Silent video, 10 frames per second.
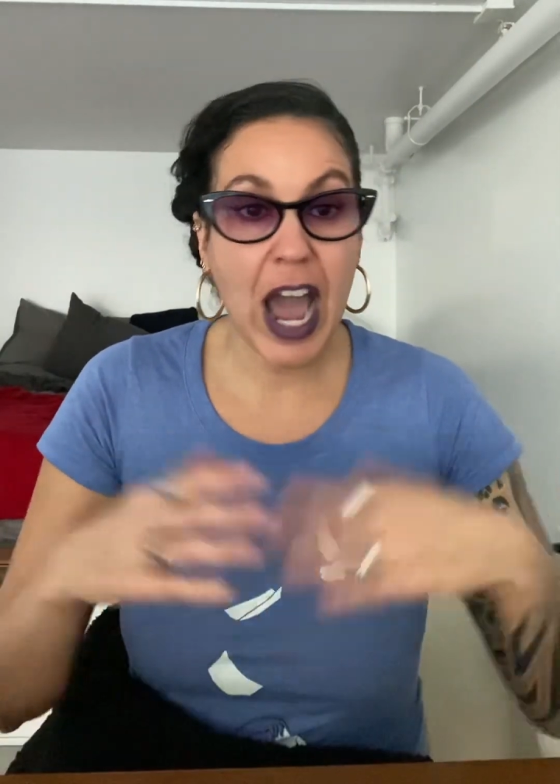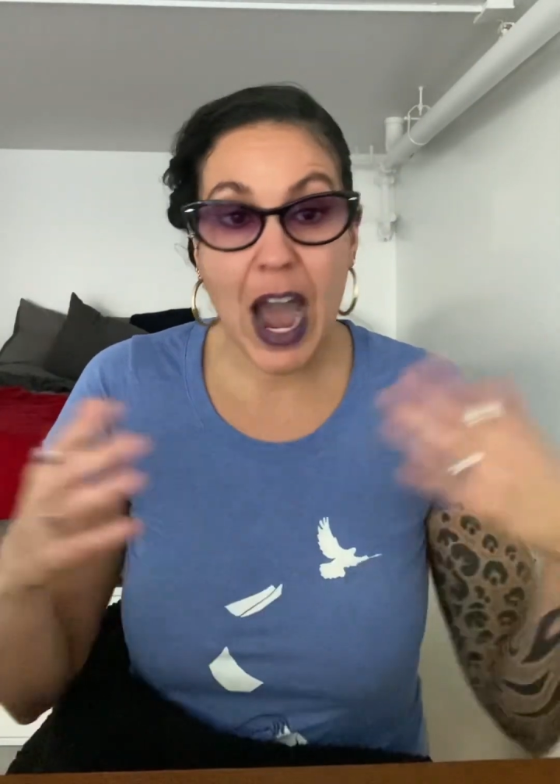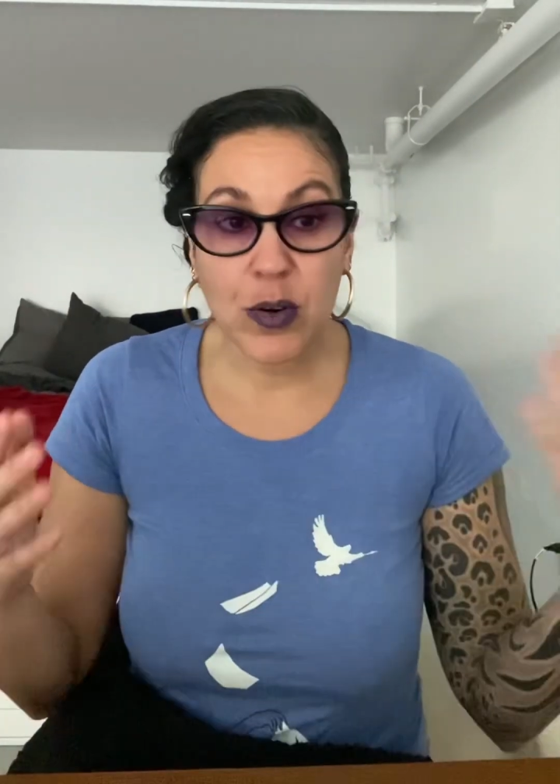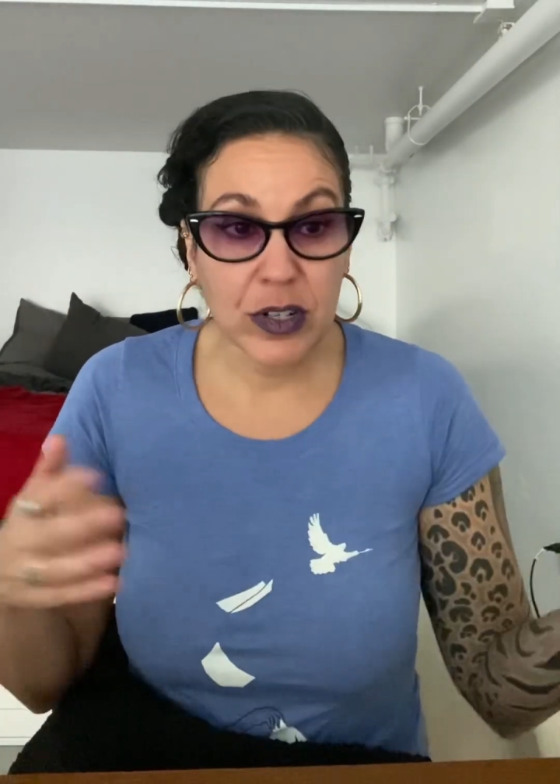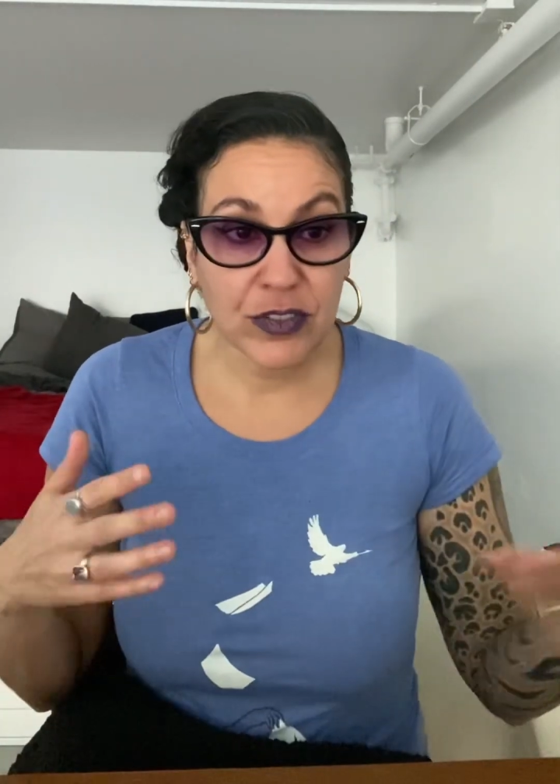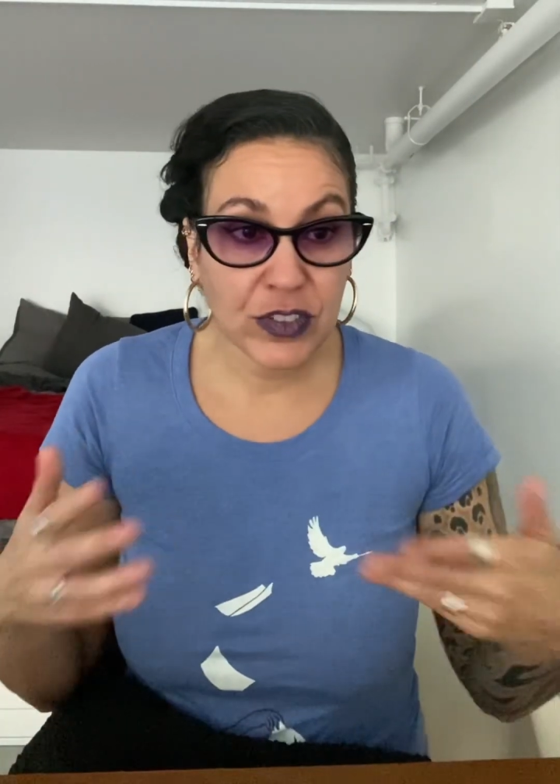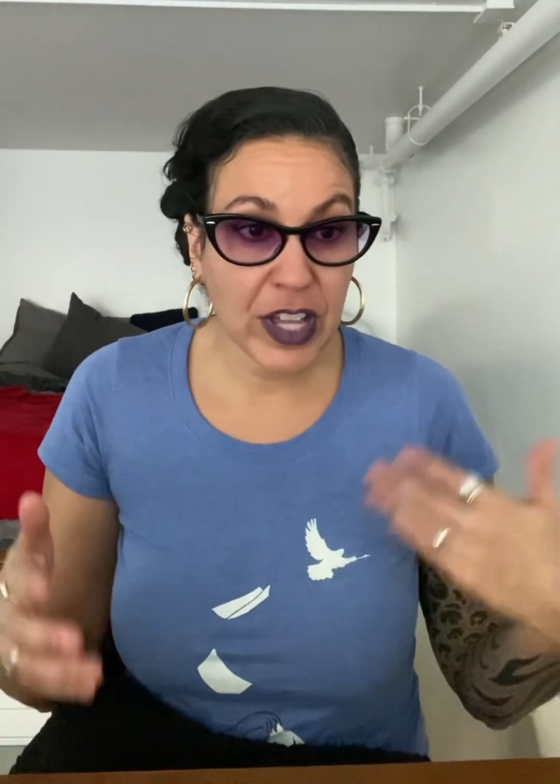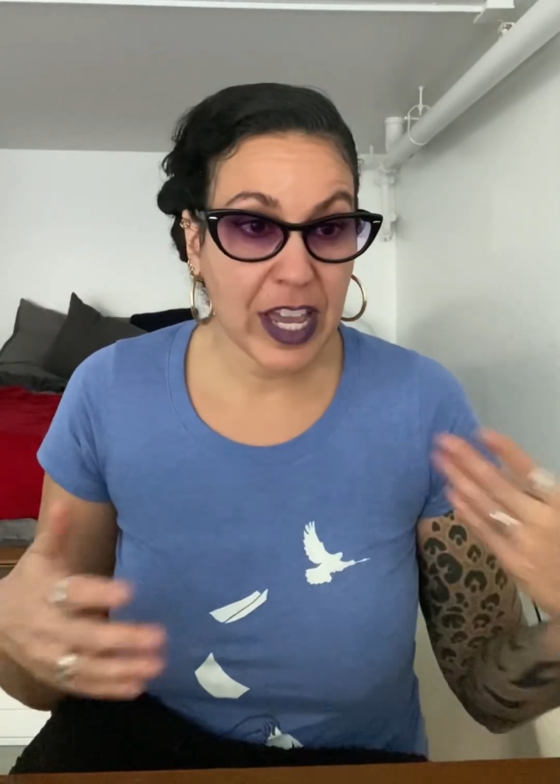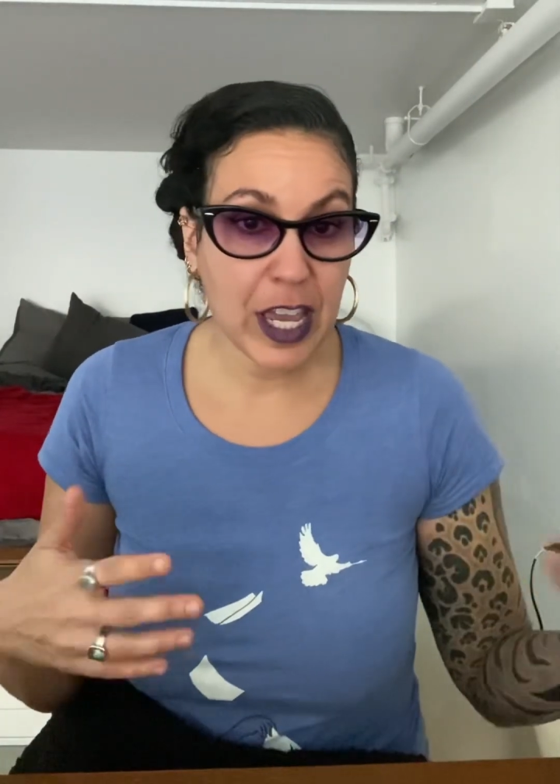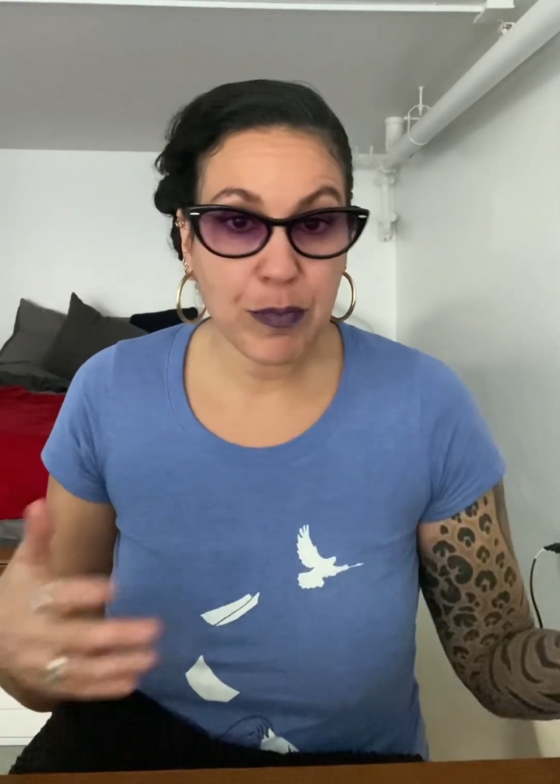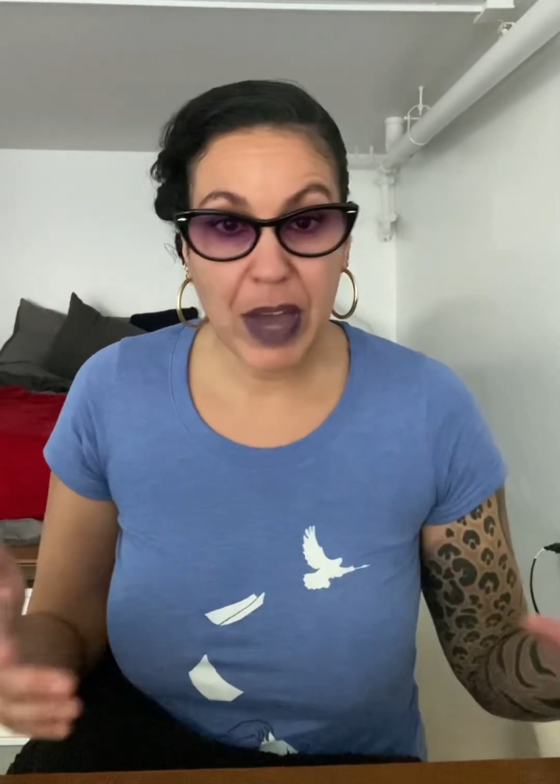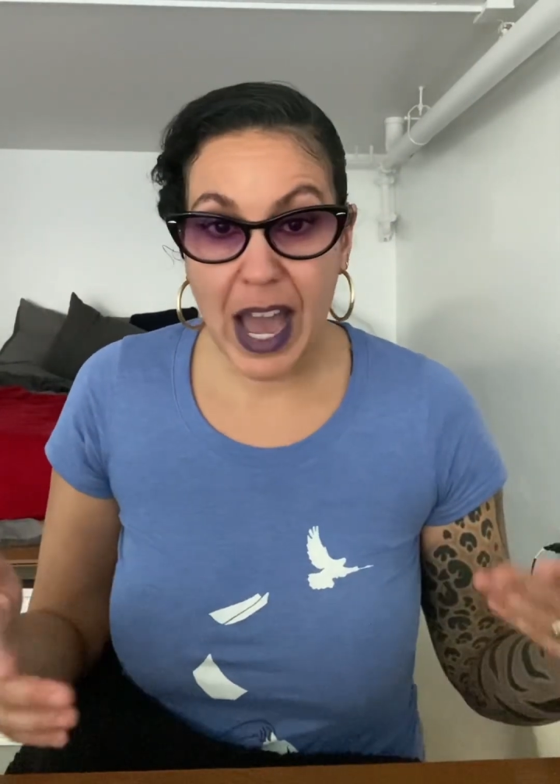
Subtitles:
our flame,